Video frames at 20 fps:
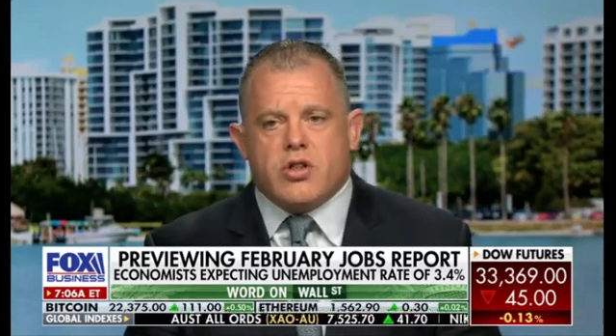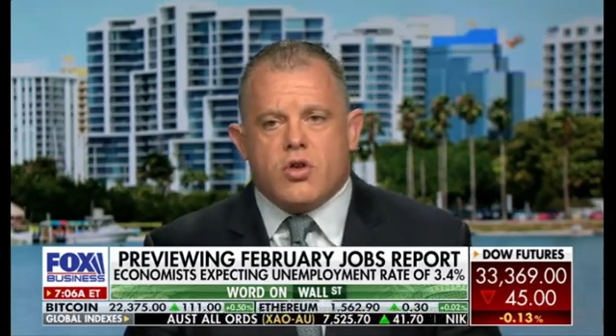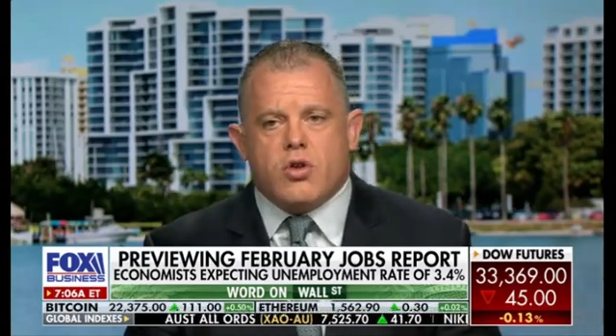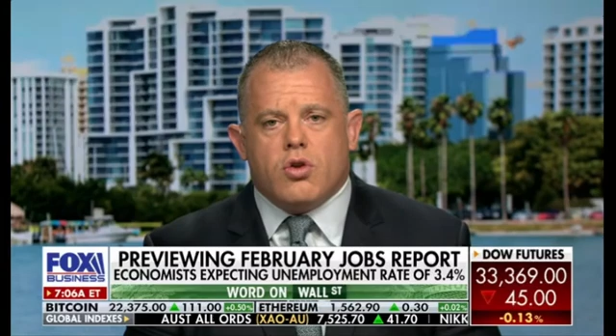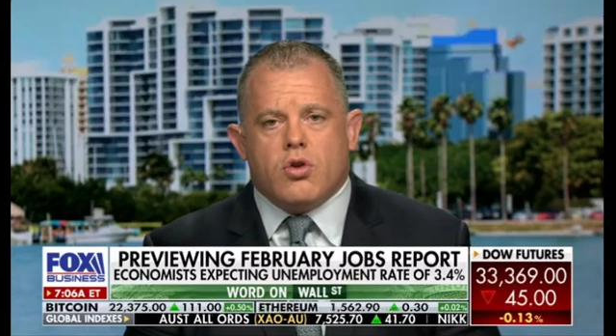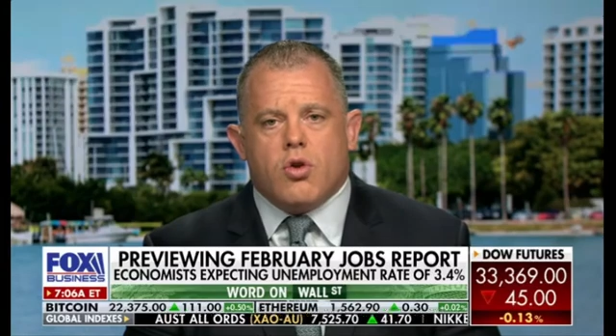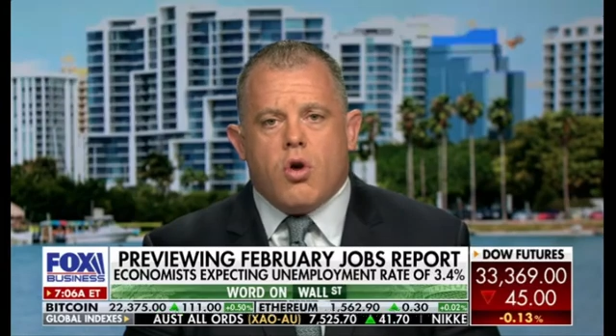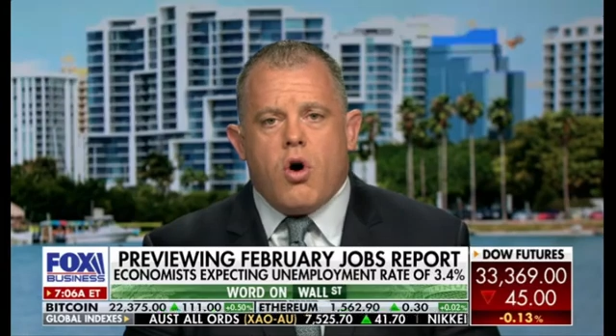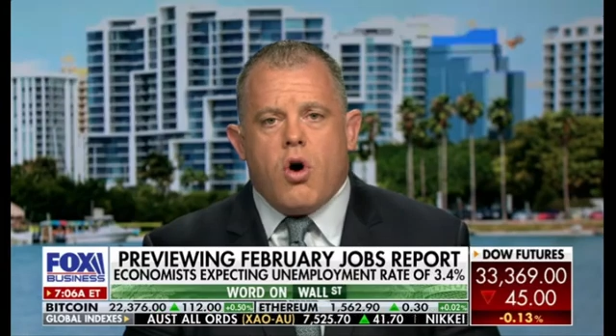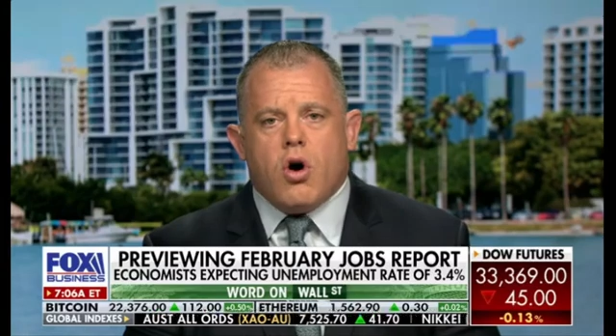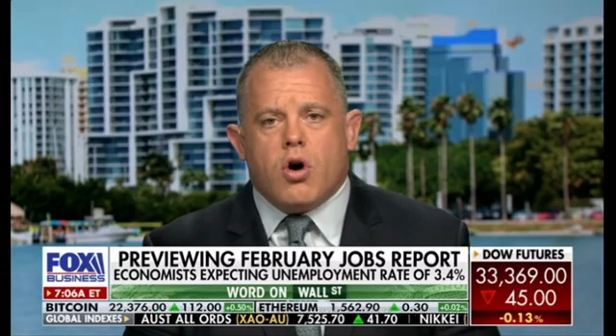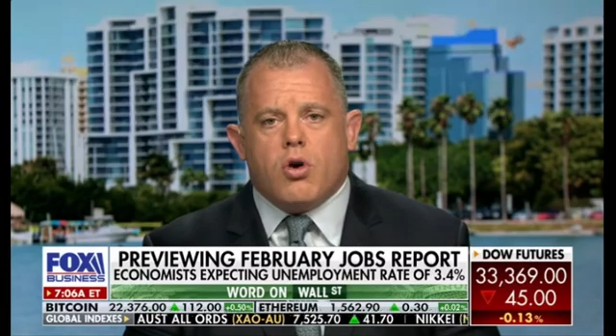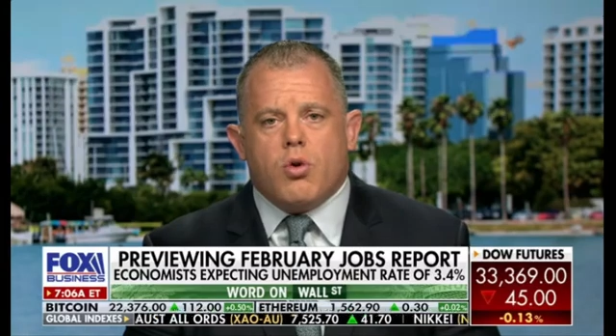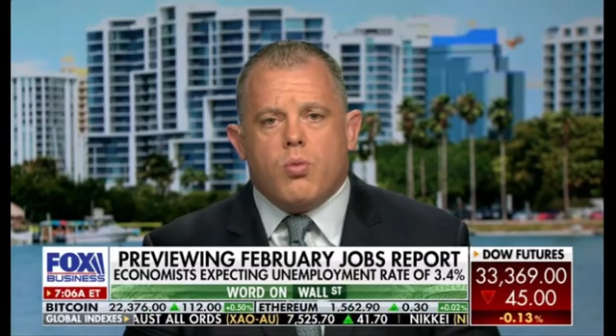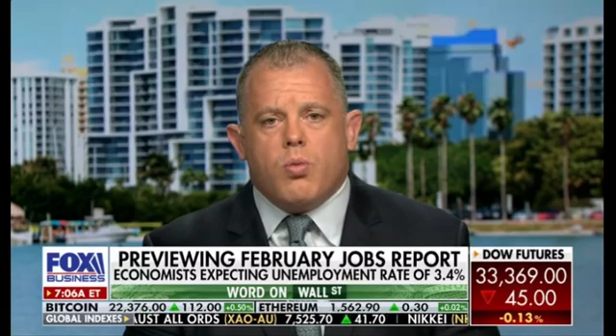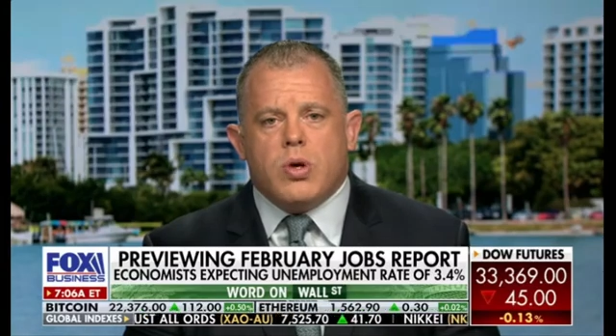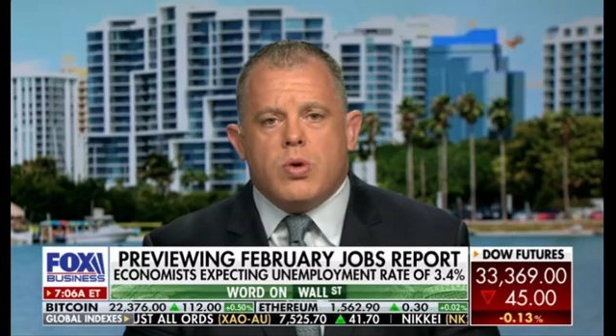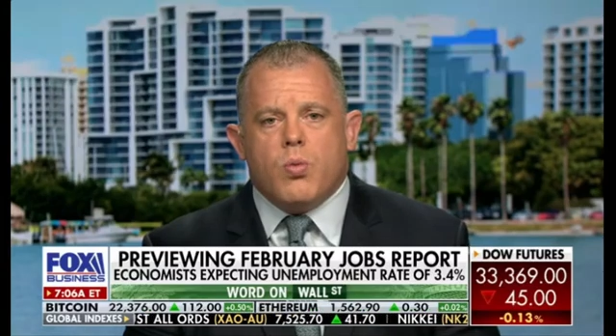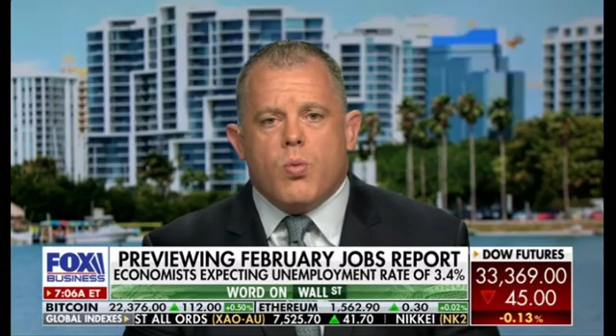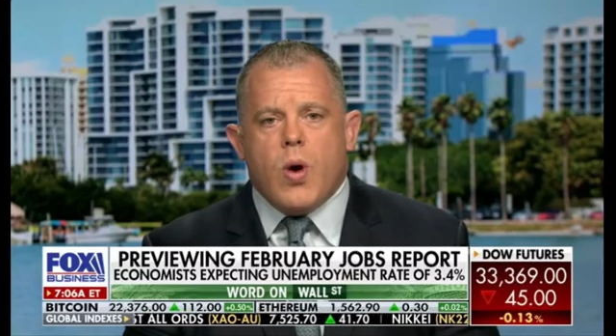And the
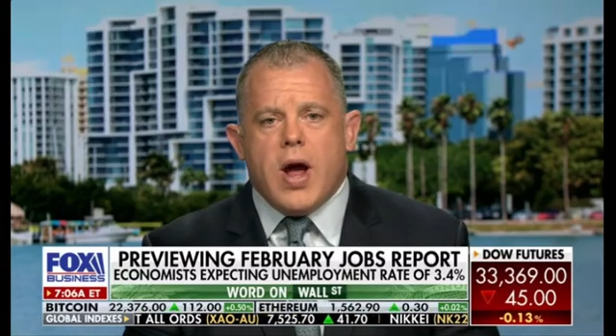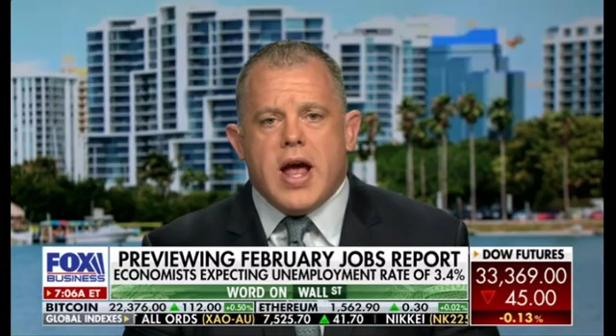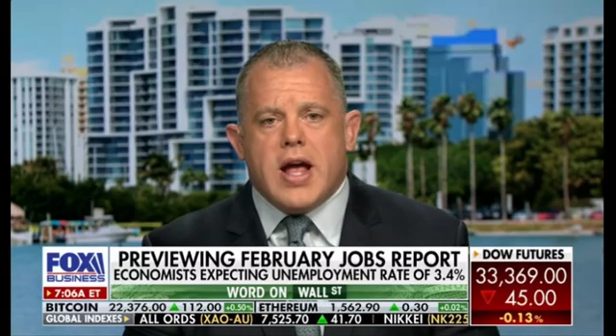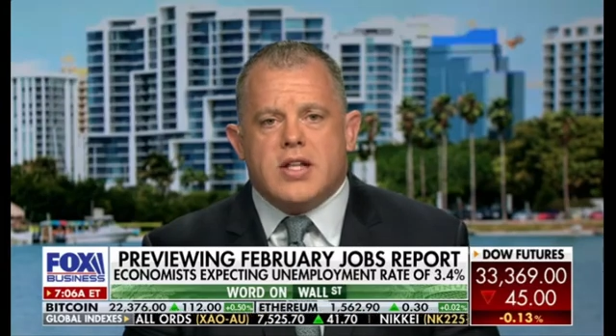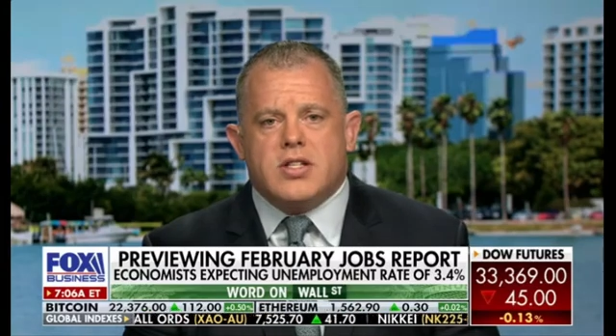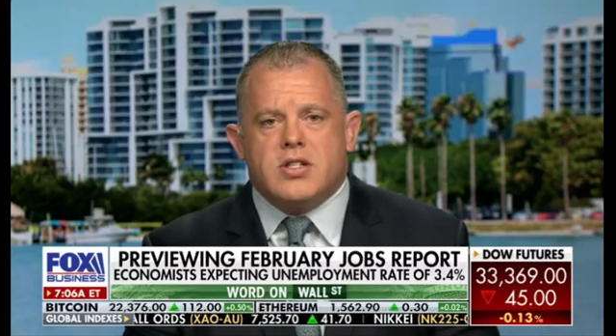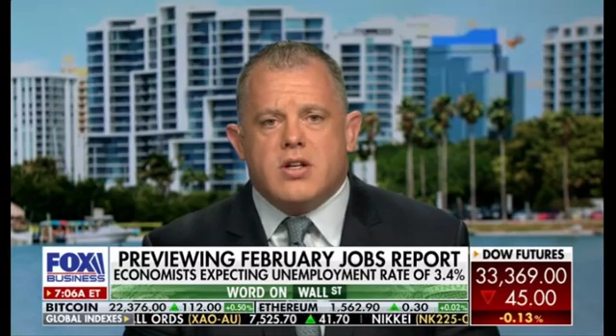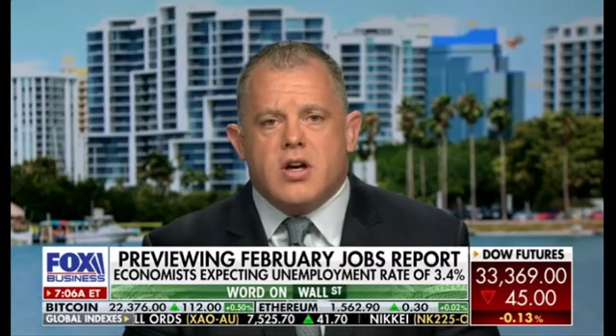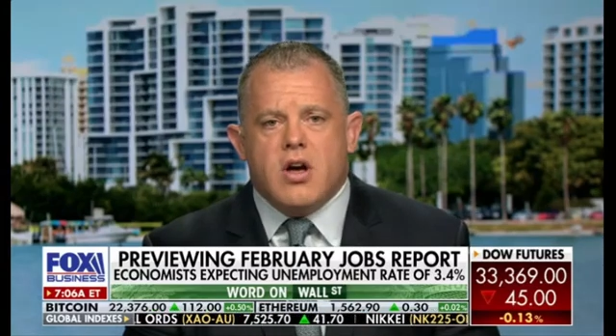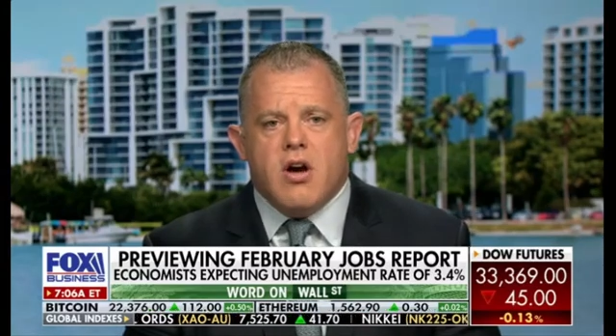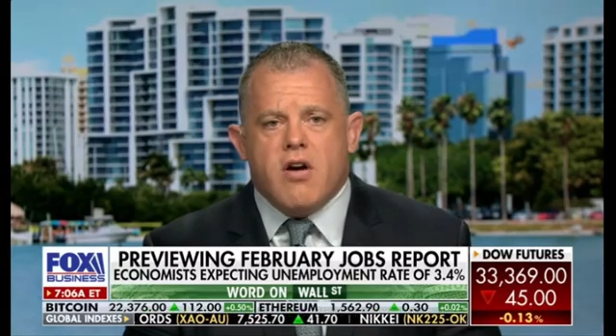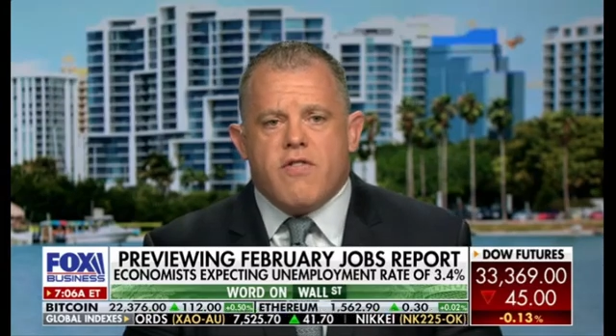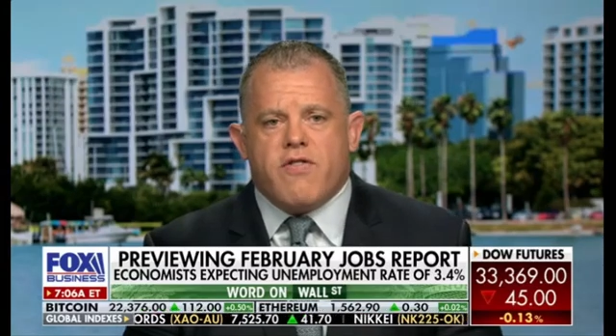longer we wait